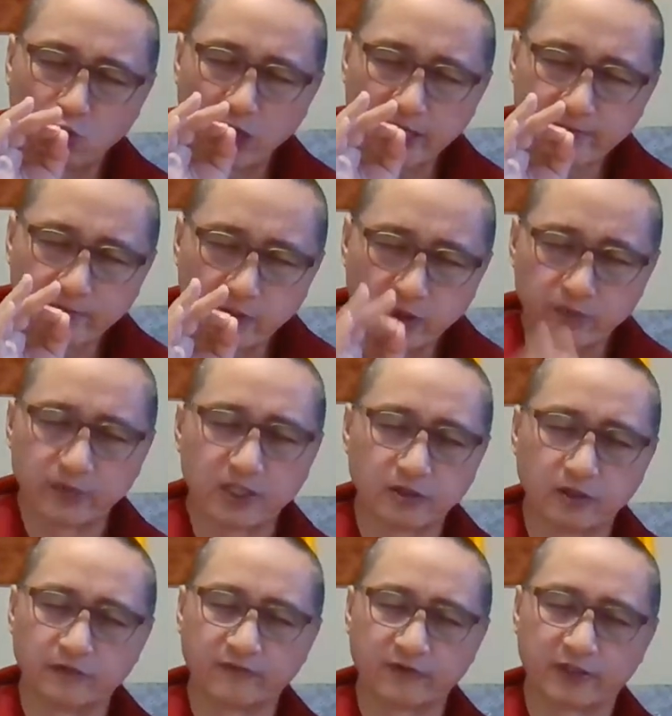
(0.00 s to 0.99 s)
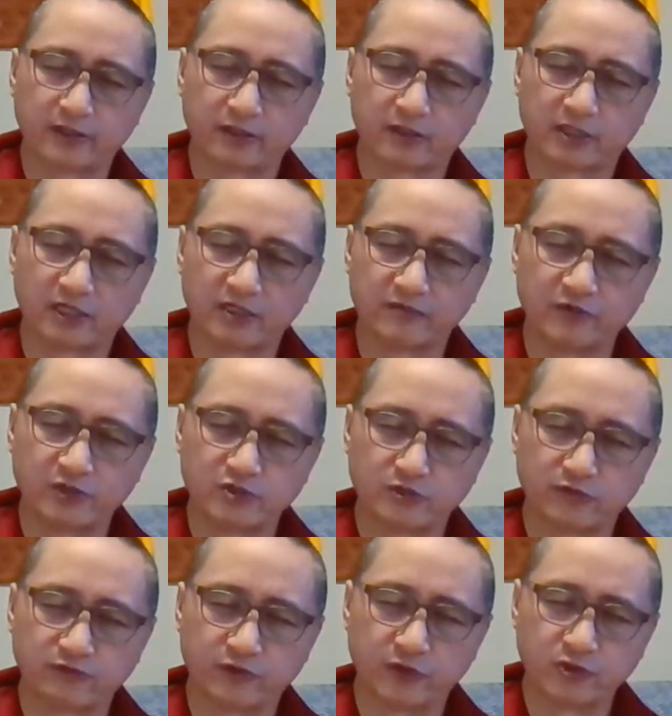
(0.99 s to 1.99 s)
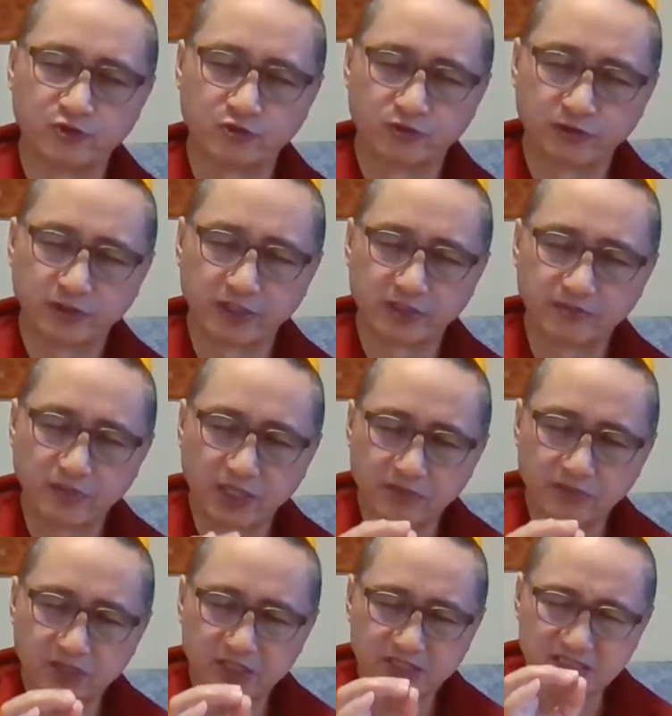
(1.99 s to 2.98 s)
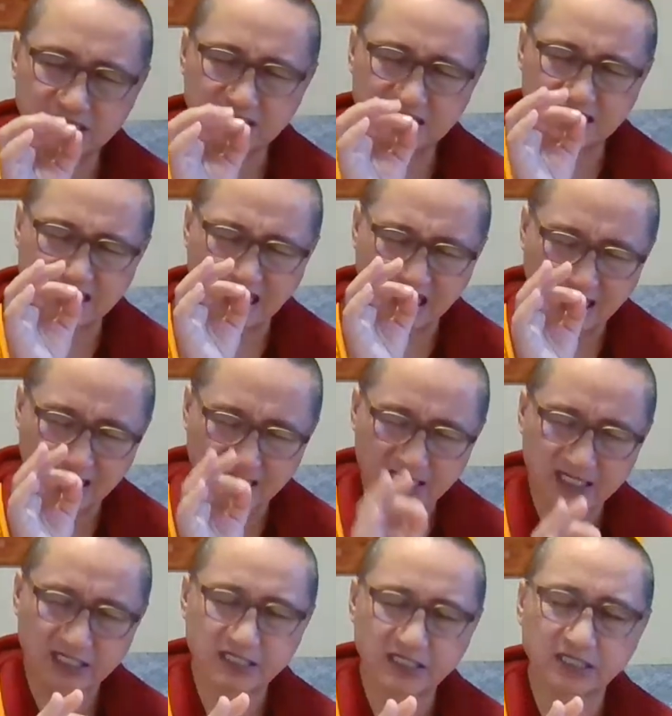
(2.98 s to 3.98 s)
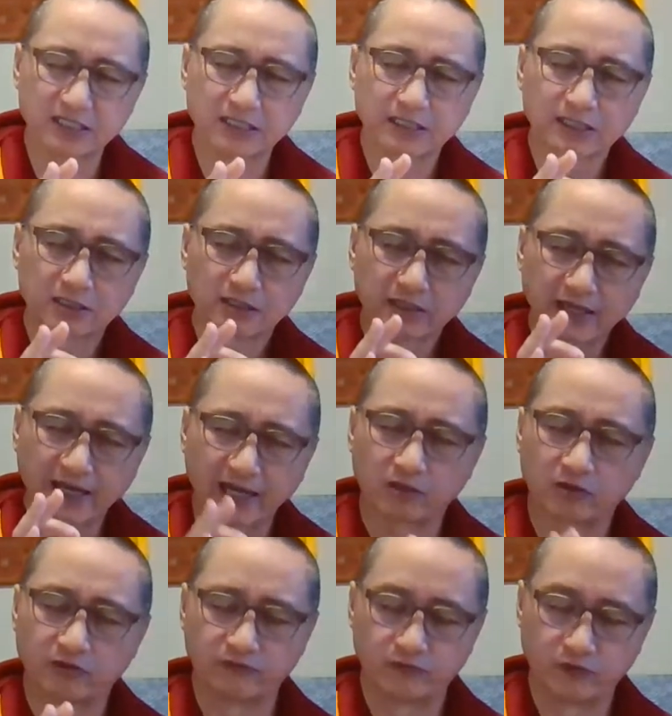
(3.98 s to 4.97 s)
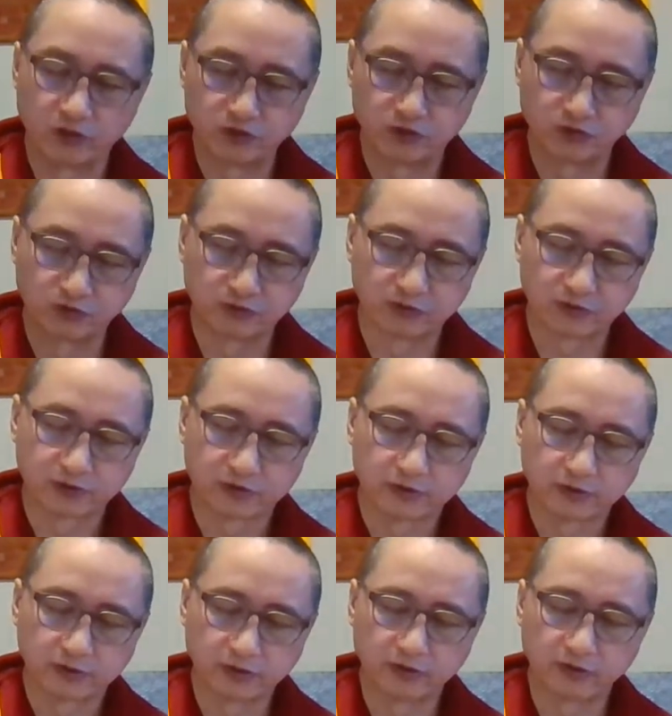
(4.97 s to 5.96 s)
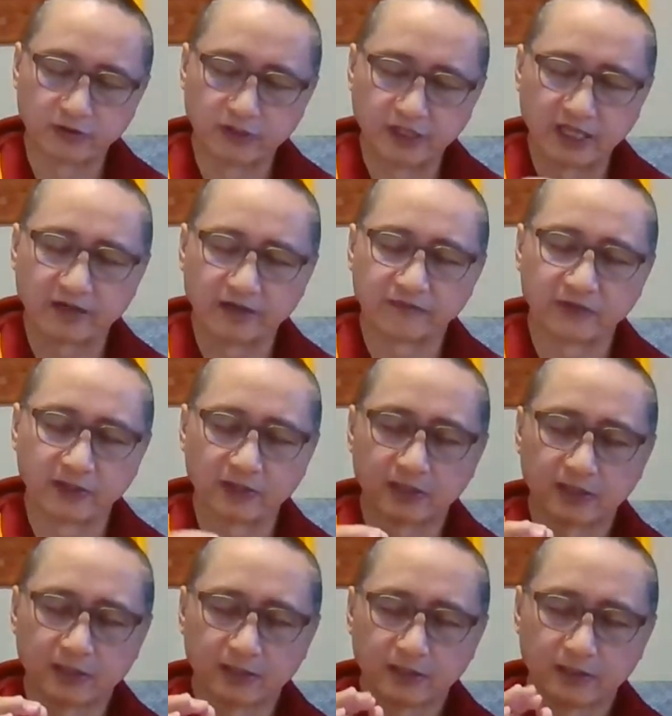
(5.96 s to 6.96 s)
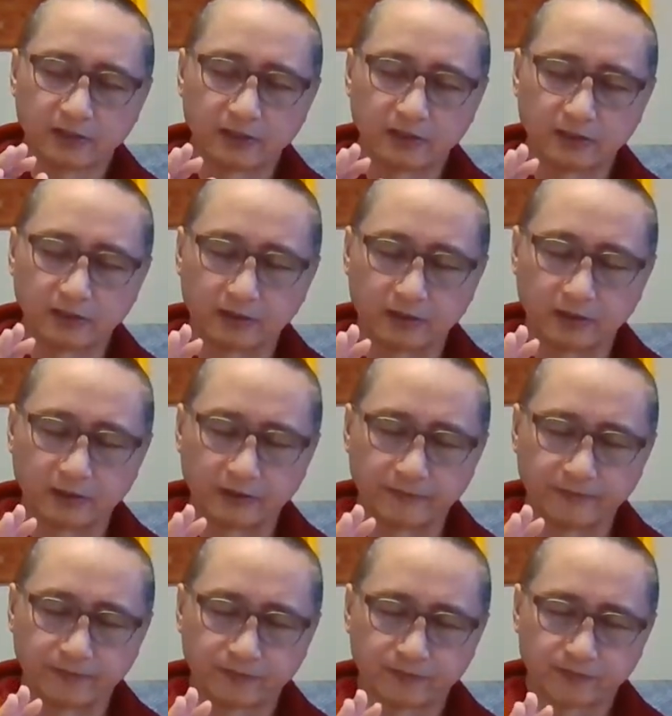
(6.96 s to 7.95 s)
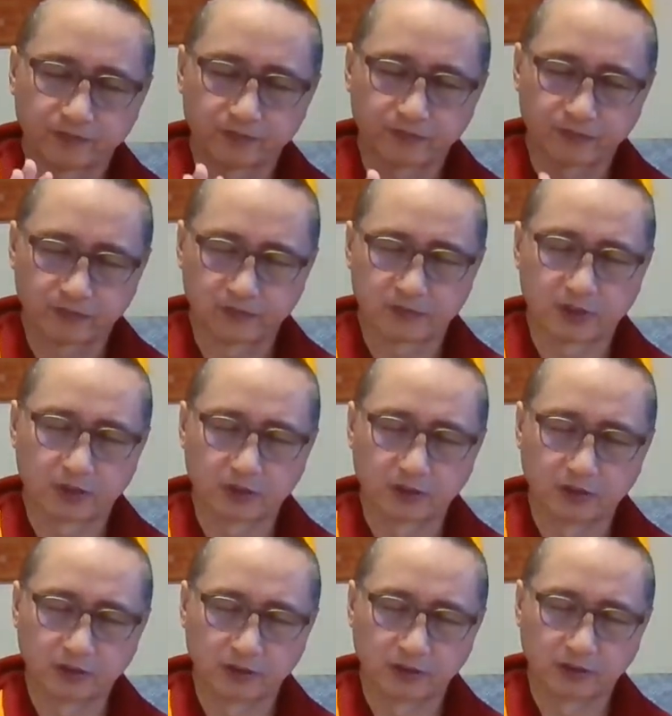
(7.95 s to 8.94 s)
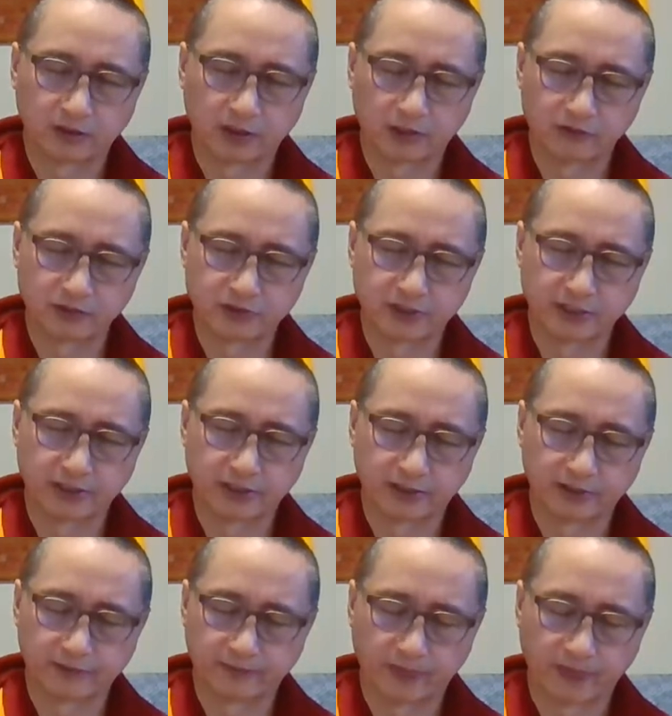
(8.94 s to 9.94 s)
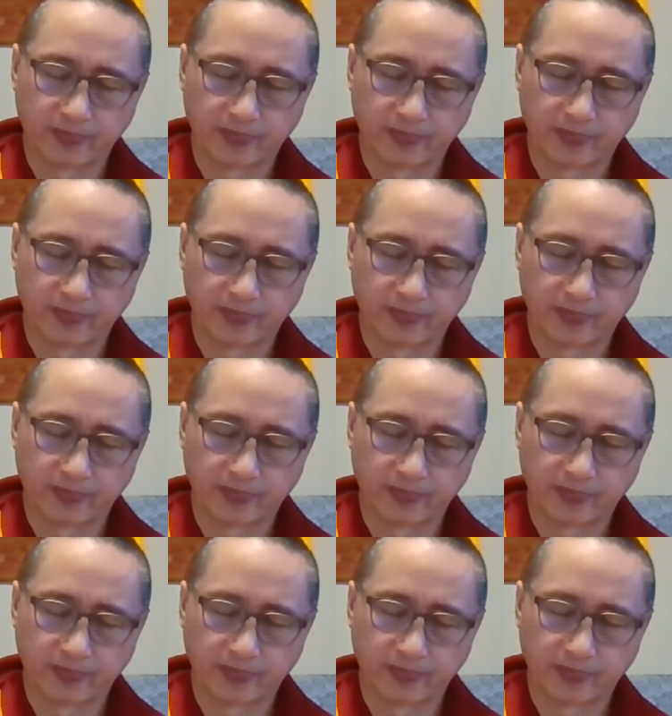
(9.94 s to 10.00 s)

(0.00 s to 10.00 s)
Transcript: one moment of cultivation of virtue. It may be just a tiny act of virtue, never, how to say,